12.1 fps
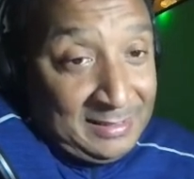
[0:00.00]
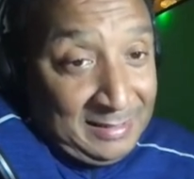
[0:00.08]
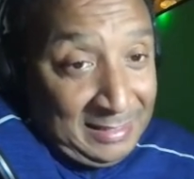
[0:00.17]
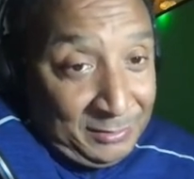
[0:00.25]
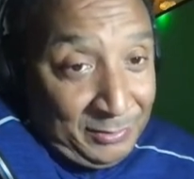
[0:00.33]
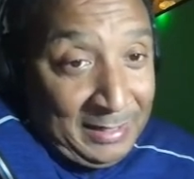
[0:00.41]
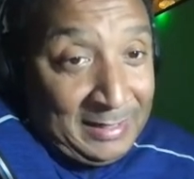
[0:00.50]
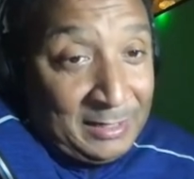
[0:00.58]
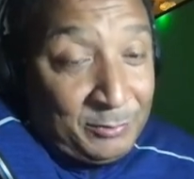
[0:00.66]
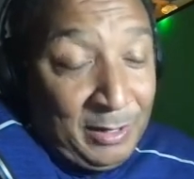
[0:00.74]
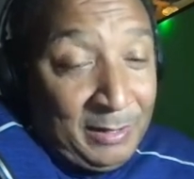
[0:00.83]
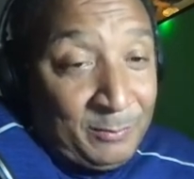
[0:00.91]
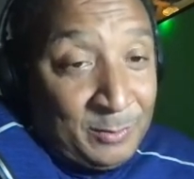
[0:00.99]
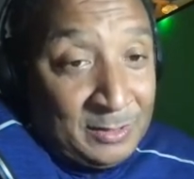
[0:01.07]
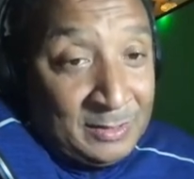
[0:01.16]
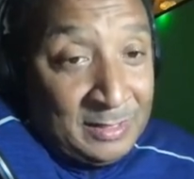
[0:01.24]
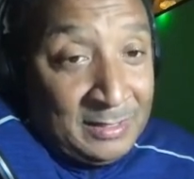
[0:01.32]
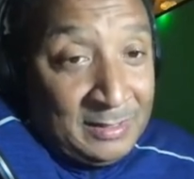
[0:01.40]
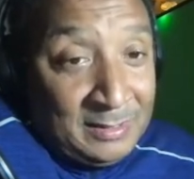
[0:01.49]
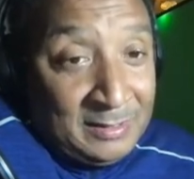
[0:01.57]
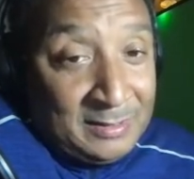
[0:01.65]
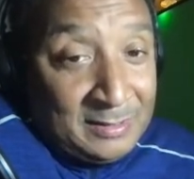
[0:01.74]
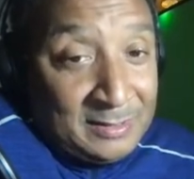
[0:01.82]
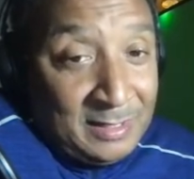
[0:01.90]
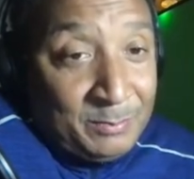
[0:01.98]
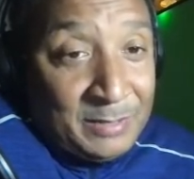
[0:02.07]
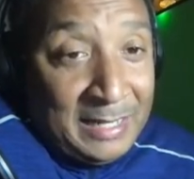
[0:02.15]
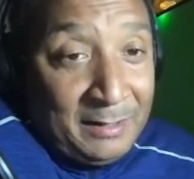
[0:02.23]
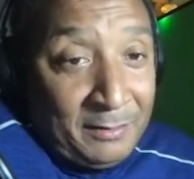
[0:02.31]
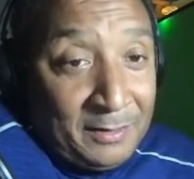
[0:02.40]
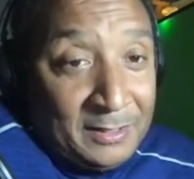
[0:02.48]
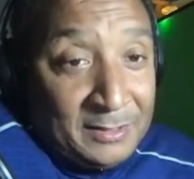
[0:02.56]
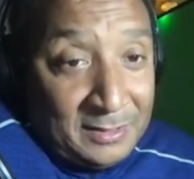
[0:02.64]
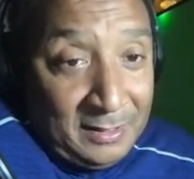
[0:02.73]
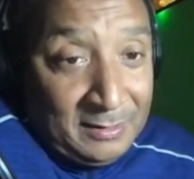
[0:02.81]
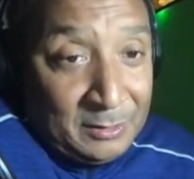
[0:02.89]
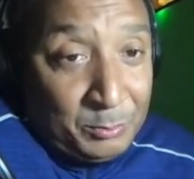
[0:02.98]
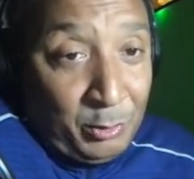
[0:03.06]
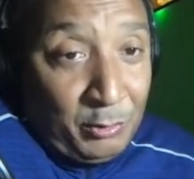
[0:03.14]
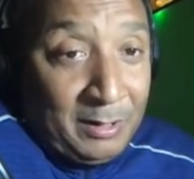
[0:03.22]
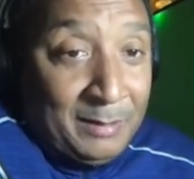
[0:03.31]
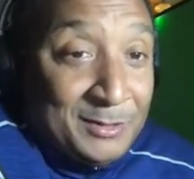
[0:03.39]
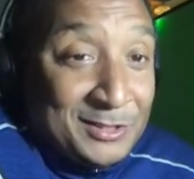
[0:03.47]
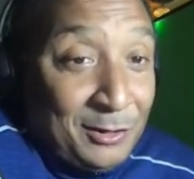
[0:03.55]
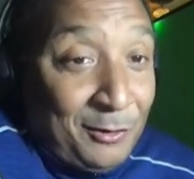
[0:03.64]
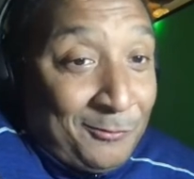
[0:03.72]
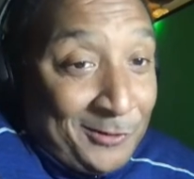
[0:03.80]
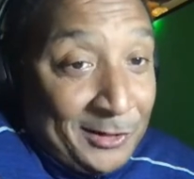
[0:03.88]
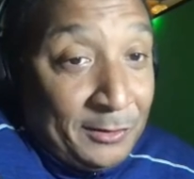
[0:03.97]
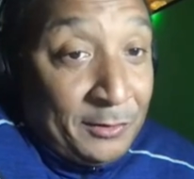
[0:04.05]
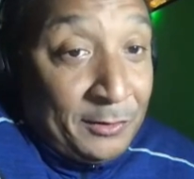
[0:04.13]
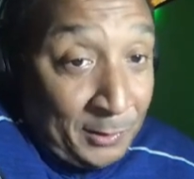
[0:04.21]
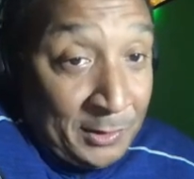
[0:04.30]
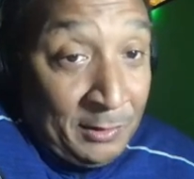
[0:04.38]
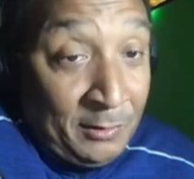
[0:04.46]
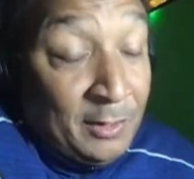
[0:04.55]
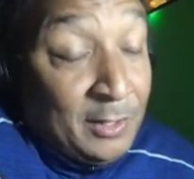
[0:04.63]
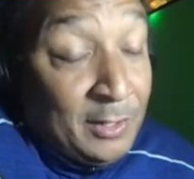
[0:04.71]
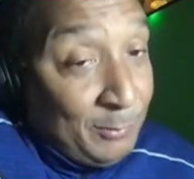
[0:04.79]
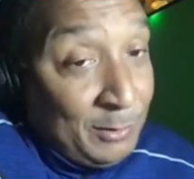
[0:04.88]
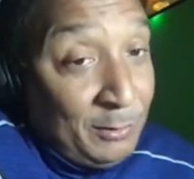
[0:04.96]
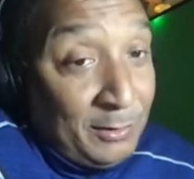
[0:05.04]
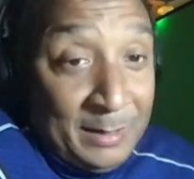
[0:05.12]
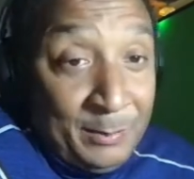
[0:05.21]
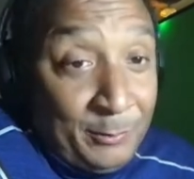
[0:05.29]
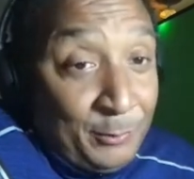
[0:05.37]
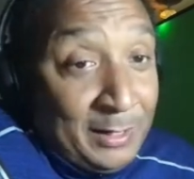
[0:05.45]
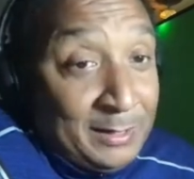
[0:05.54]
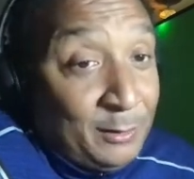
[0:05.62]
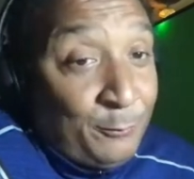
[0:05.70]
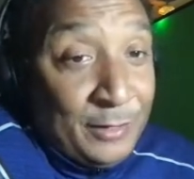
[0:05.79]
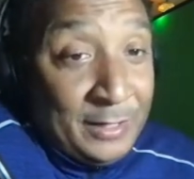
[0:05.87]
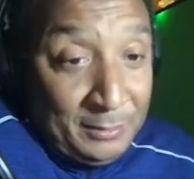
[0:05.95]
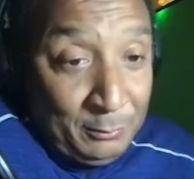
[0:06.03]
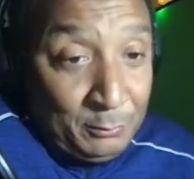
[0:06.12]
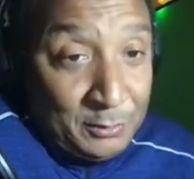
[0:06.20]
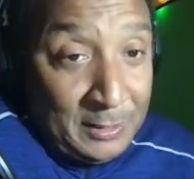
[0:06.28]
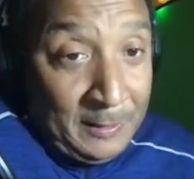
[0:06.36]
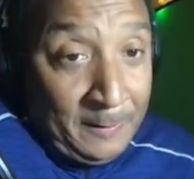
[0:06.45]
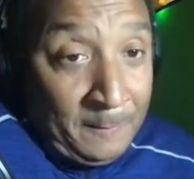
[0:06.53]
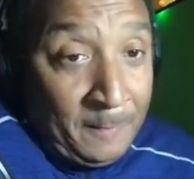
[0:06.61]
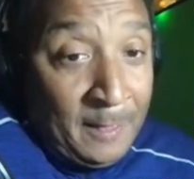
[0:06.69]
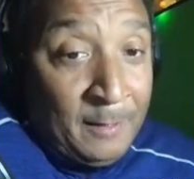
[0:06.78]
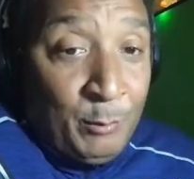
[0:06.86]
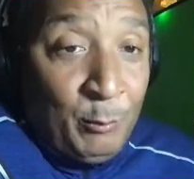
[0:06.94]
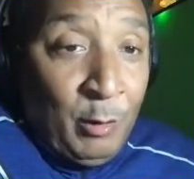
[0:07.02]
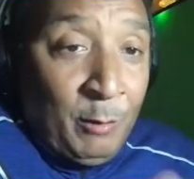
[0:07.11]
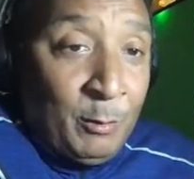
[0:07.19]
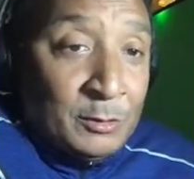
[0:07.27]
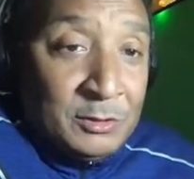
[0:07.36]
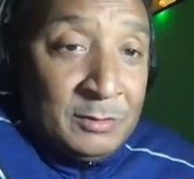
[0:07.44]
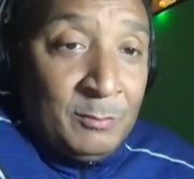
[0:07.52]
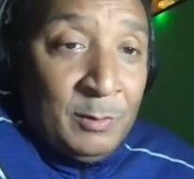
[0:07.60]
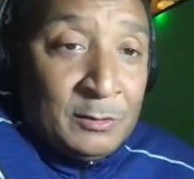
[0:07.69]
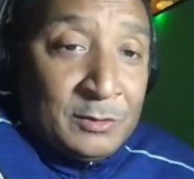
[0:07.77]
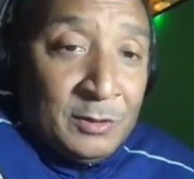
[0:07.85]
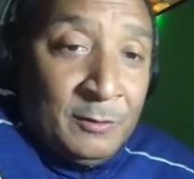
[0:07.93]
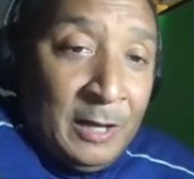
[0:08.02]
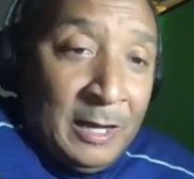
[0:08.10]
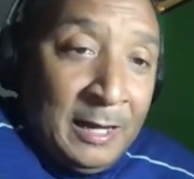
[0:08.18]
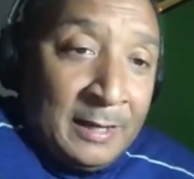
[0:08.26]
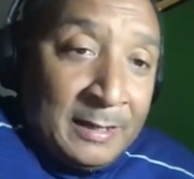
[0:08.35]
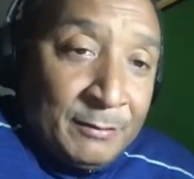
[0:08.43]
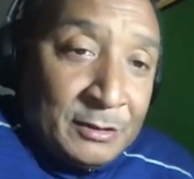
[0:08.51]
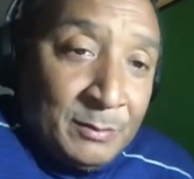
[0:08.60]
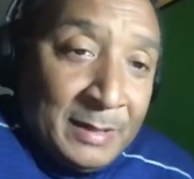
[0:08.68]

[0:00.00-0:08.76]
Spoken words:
that's right. That's why the subtitle of this program is called Real to Real. We're going to keep it real. Ain't no fake news here. But won't you give us some